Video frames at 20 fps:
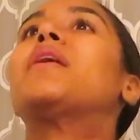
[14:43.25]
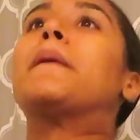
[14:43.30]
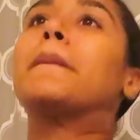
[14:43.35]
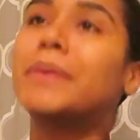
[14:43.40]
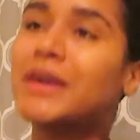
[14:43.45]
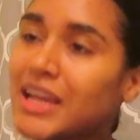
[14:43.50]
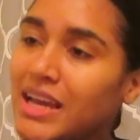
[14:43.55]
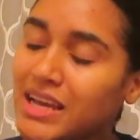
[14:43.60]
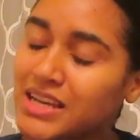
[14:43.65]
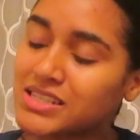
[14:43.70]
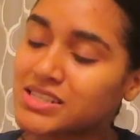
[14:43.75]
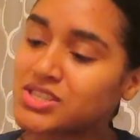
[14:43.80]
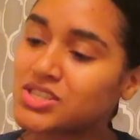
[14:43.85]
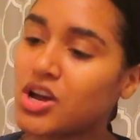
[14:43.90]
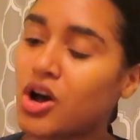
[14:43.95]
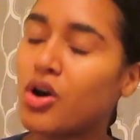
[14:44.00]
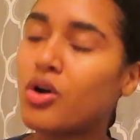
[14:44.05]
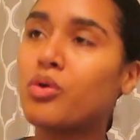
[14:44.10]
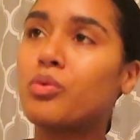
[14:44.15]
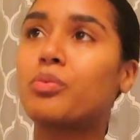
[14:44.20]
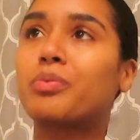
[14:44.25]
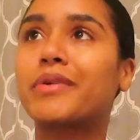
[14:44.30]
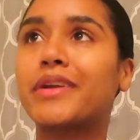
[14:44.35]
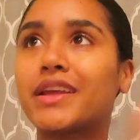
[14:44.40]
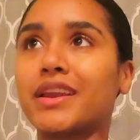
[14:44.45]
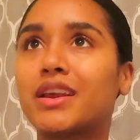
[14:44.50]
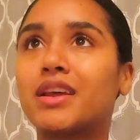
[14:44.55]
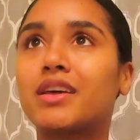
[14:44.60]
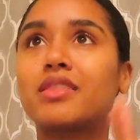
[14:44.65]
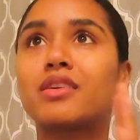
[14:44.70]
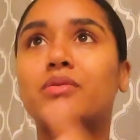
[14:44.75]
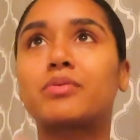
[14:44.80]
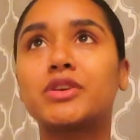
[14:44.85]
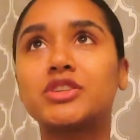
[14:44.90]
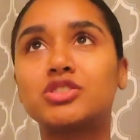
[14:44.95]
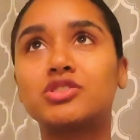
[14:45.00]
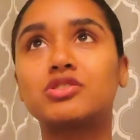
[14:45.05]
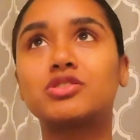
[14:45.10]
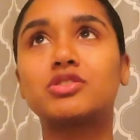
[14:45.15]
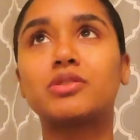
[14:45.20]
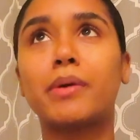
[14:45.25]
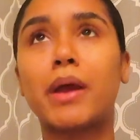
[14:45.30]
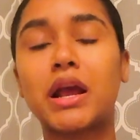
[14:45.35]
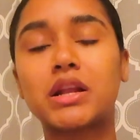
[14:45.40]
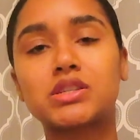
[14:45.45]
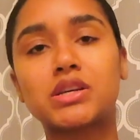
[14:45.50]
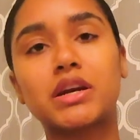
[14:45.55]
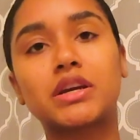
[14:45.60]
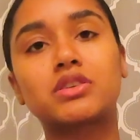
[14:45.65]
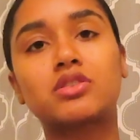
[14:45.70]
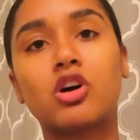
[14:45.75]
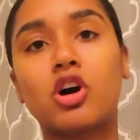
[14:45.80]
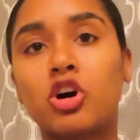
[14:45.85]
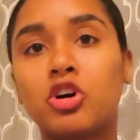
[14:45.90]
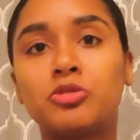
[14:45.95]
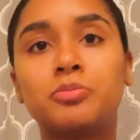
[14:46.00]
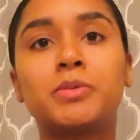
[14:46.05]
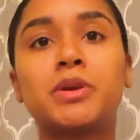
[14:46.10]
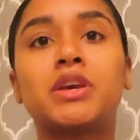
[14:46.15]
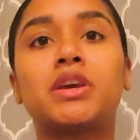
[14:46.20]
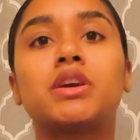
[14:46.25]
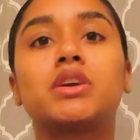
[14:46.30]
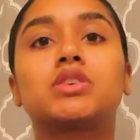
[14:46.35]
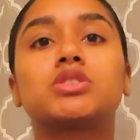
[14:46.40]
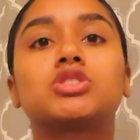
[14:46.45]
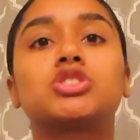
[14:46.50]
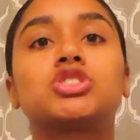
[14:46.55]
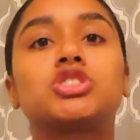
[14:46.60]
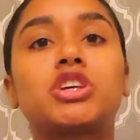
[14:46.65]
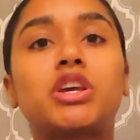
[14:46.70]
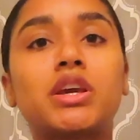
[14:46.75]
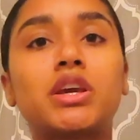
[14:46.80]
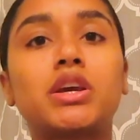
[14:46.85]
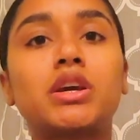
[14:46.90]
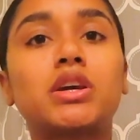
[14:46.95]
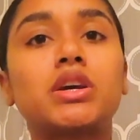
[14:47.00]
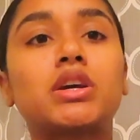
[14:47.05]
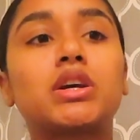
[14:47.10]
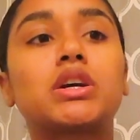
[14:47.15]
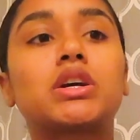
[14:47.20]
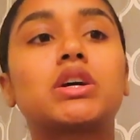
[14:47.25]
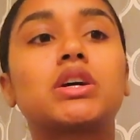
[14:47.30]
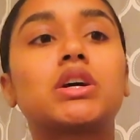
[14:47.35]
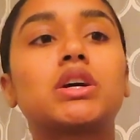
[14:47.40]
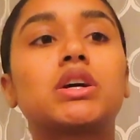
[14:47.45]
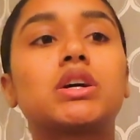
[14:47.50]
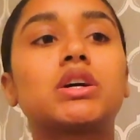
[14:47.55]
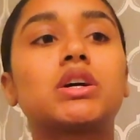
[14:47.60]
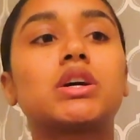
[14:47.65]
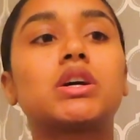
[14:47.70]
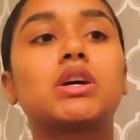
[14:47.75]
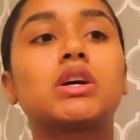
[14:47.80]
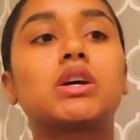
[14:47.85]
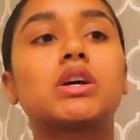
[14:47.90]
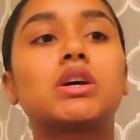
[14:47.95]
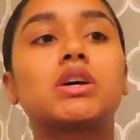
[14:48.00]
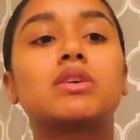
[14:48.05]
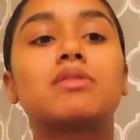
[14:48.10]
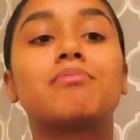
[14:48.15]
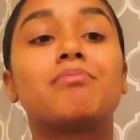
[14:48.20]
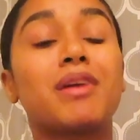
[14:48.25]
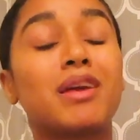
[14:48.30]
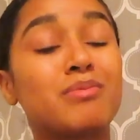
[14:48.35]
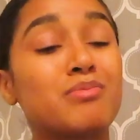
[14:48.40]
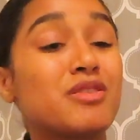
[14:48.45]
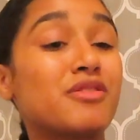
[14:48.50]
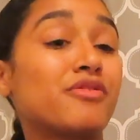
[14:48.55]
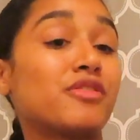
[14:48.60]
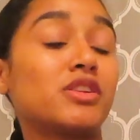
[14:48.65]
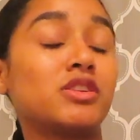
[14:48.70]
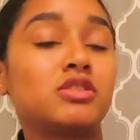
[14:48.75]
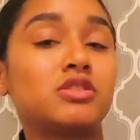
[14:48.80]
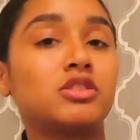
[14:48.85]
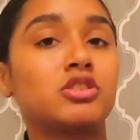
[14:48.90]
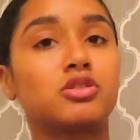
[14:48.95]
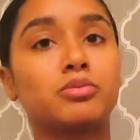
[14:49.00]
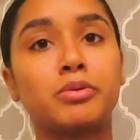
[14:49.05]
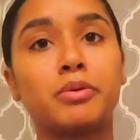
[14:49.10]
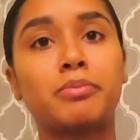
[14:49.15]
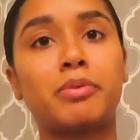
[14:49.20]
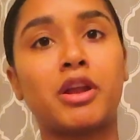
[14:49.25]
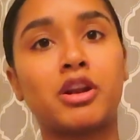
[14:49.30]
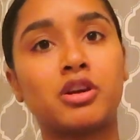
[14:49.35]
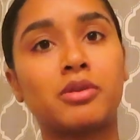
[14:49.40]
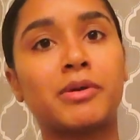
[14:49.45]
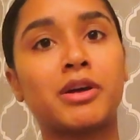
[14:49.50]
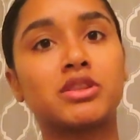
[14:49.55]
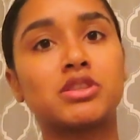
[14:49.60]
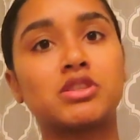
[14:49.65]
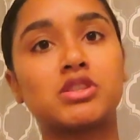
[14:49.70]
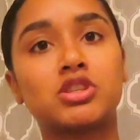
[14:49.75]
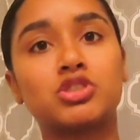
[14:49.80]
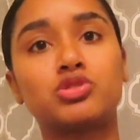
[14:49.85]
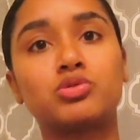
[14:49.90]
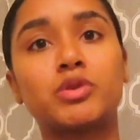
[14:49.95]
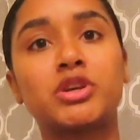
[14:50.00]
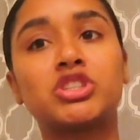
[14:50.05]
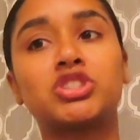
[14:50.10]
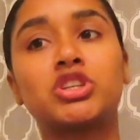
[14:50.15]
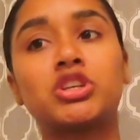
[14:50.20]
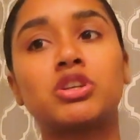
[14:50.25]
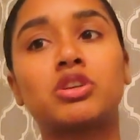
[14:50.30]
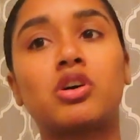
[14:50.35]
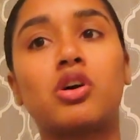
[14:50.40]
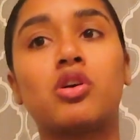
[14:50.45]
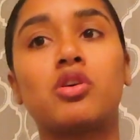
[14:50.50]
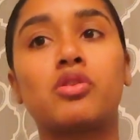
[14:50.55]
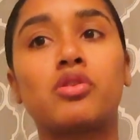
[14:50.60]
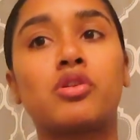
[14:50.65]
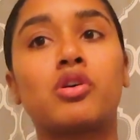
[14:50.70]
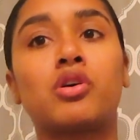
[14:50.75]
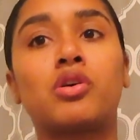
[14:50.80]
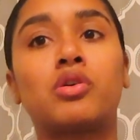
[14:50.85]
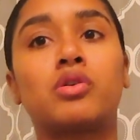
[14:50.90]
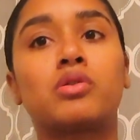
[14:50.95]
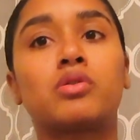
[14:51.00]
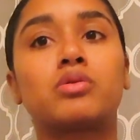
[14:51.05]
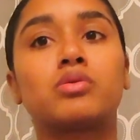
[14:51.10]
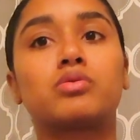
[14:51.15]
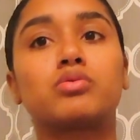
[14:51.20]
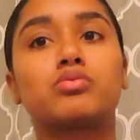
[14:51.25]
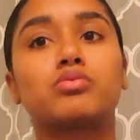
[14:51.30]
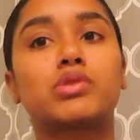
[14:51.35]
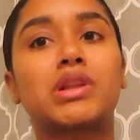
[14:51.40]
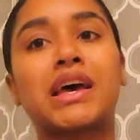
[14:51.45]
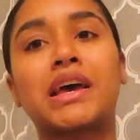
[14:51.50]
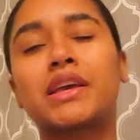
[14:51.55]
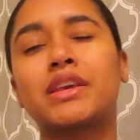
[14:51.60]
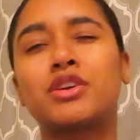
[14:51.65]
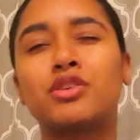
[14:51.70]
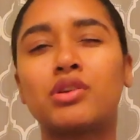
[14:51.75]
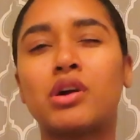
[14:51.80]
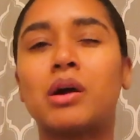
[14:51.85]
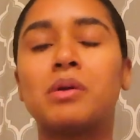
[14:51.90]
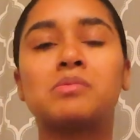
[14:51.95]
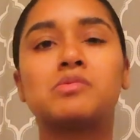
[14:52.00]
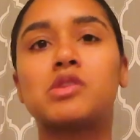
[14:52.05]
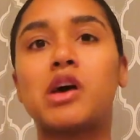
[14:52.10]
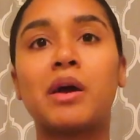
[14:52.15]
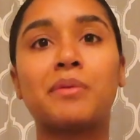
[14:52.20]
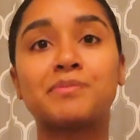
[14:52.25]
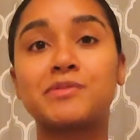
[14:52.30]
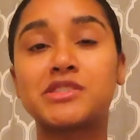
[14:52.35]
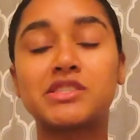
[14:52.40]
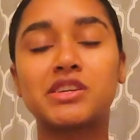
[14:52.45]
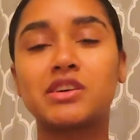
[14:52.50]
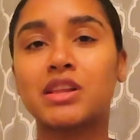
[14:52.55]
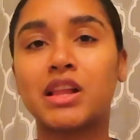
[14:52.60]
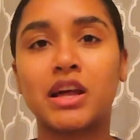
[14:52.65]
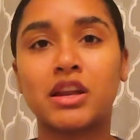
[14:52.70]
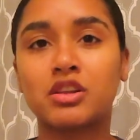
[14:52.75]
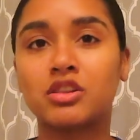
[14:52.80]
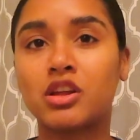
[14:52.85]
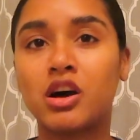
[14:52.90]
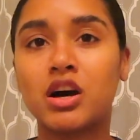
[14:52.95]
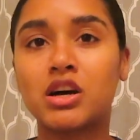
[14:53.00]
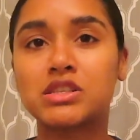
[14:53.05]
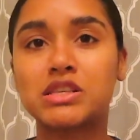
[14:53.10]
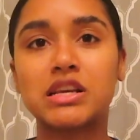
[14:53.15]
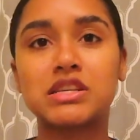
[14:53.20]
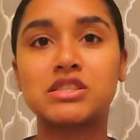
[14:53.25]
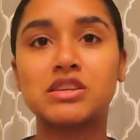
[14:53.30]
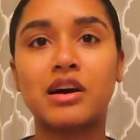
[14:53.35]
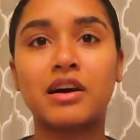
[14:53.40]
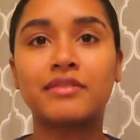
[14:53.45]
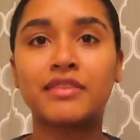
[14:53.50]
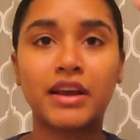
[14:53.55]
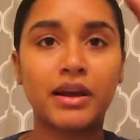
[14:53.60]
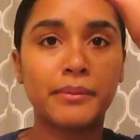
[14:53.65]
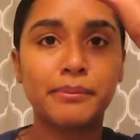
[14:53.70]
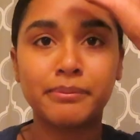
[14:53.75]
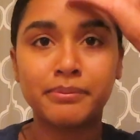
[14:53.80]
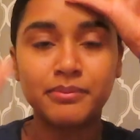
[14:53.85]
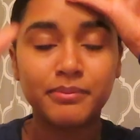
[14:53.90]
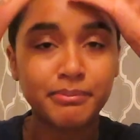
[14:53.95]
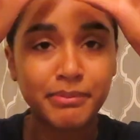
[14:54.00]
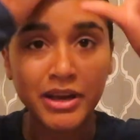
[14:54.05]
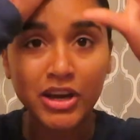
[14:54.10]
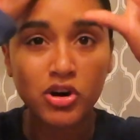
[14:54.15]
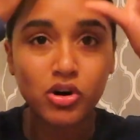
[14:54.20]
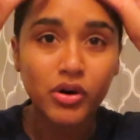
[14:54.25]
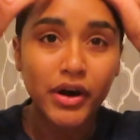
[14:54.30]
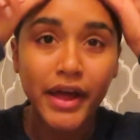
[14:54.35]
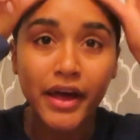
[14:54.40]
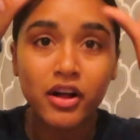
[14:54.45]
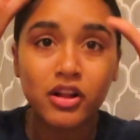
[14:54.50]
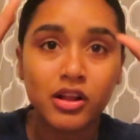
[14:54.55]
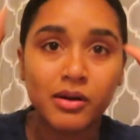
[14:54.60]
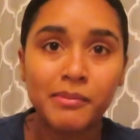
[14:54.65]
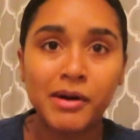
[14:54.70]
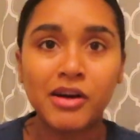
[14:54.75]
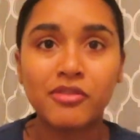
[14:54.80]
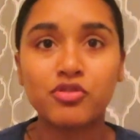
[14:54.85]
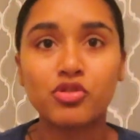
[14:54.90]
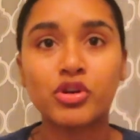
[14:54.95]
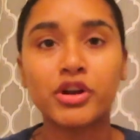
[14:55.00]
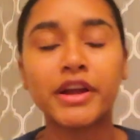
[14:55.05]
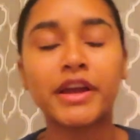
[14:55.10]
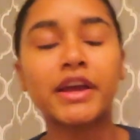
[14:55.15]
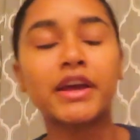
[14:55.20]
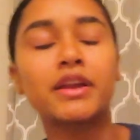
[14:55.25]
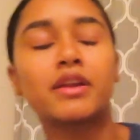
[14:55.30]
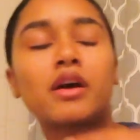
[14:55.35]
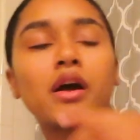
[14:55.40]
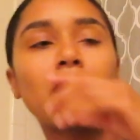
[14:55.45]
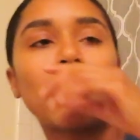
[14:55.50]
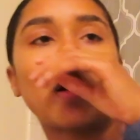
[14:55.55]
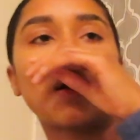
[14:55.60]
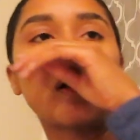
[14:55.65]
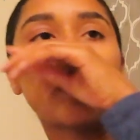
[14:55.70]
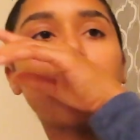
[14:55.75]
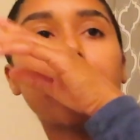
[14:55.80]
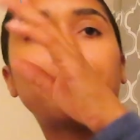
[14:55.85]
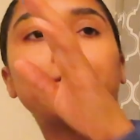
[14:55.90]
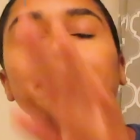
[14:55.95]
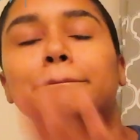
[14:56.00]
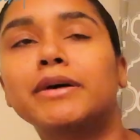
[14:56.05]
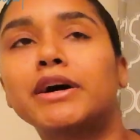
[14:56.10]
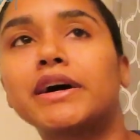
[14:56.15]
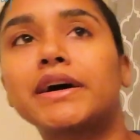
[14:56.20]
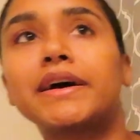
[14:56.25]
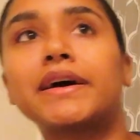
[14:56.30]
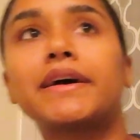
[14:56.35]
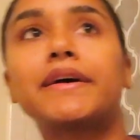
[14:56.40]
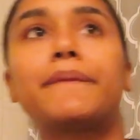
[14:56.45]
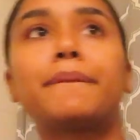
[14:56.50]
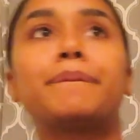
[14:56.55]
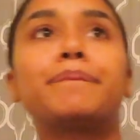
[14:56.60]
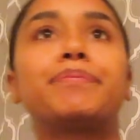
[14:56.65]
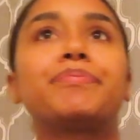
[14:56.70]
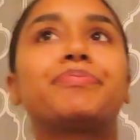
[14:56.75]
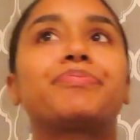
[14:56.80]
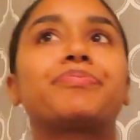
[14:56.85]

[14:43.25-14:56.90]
But yeah, so when the regional director had called me, she made me feel a little bit better about the situation, although, like, you know, I'm still at a loss. I still have like a big old L on my forehead. But